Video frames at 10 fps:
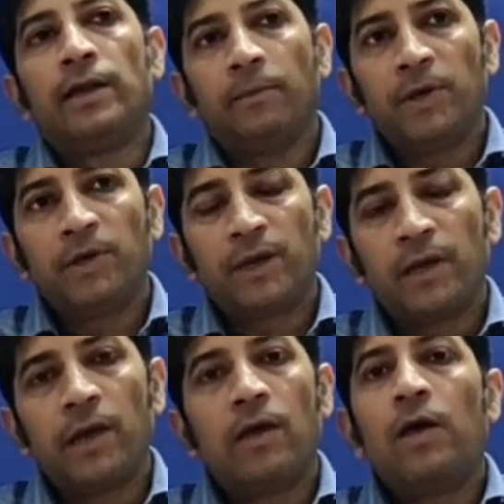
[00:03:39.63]
Number
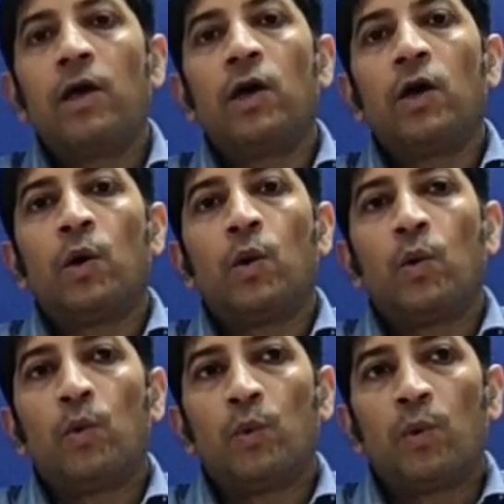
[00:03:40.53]
three,
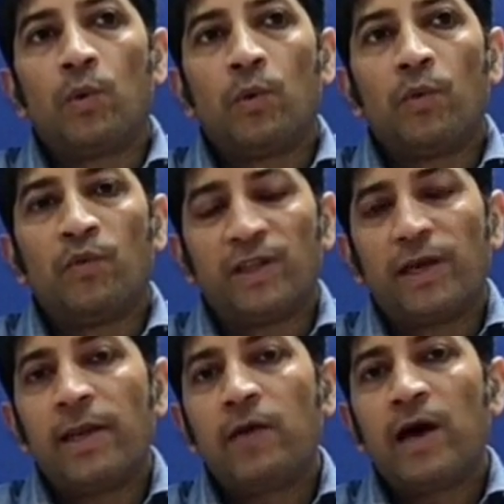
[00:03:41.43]

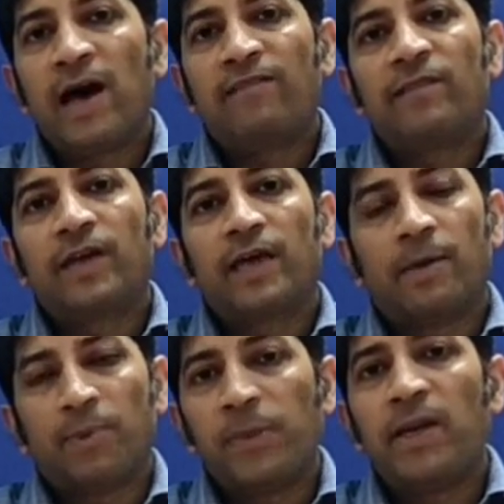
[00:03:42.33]
whether you have the
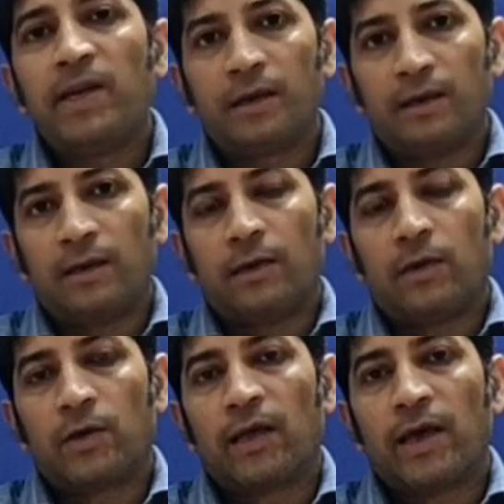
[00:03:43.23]
capability
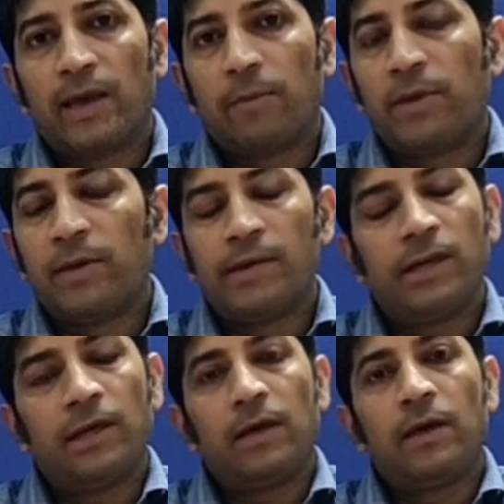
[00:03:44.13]
or the
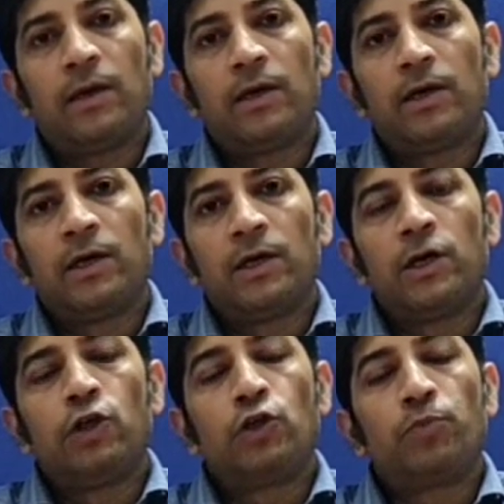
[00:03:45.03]
ability
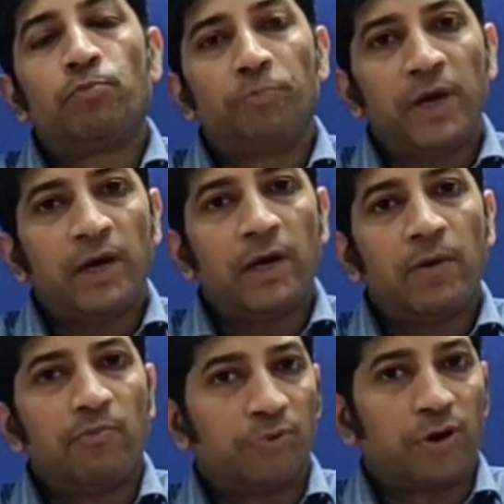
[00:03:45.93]
to pick,
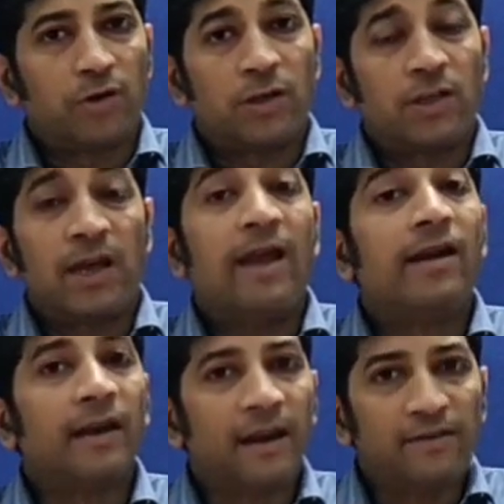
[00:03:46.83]
process
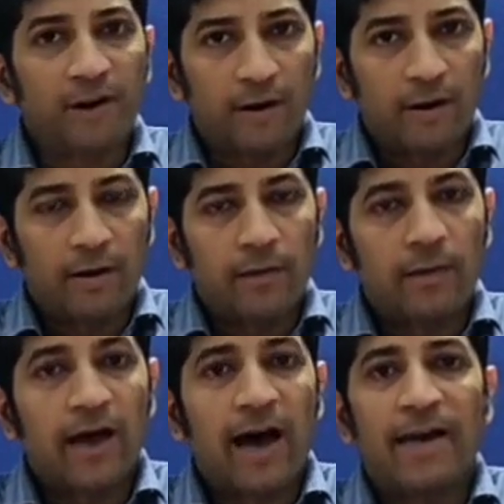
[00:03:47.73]
and deliver
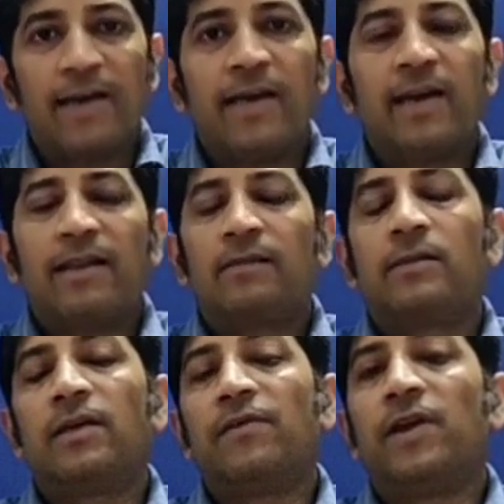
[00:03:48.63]
the idea that
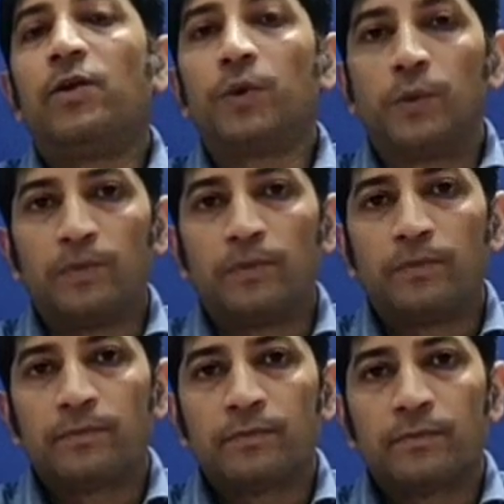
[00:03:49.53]
is given to you.
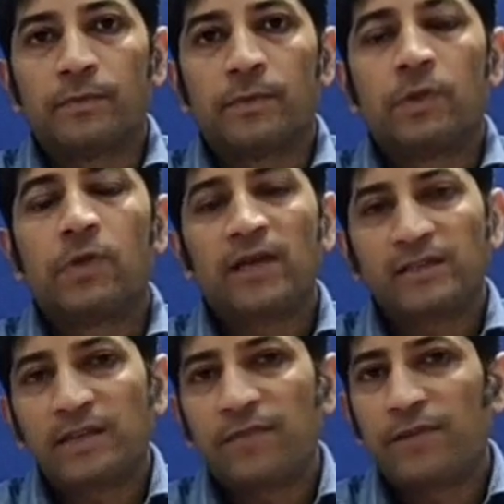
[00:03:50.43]
So
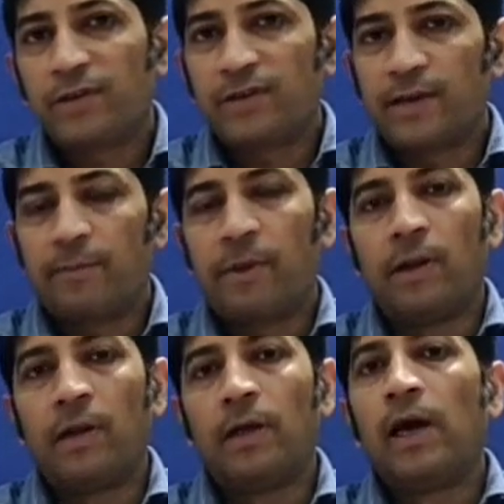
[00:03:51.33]
let's say, for example,
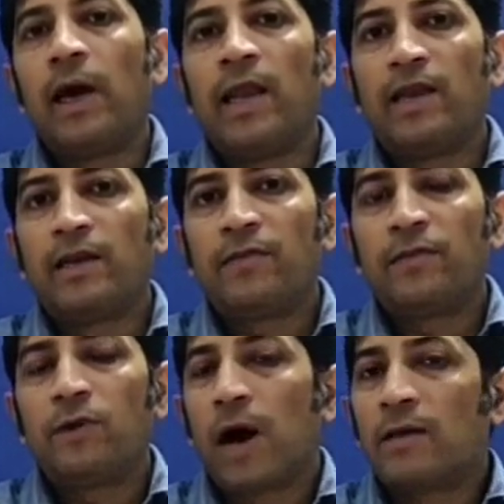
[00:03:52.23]
an
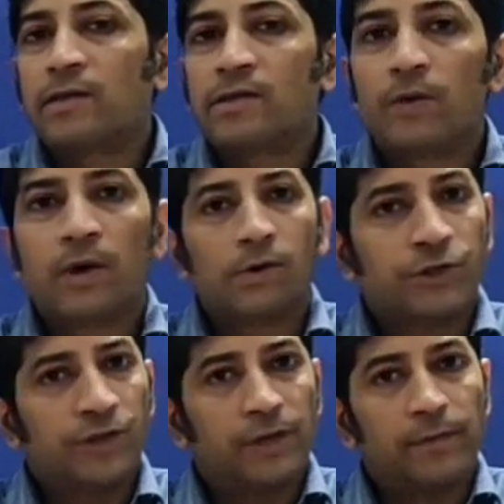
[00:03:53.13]
interview asks you a
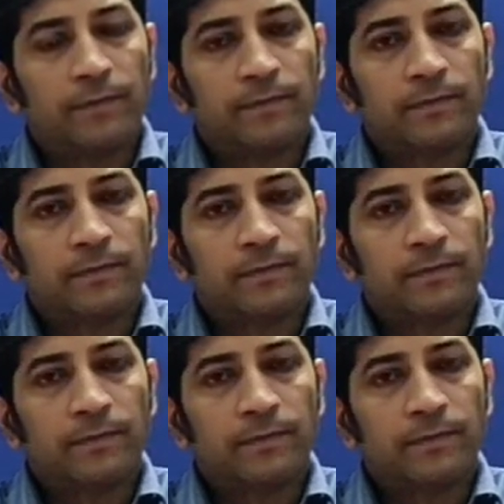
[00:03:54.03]
question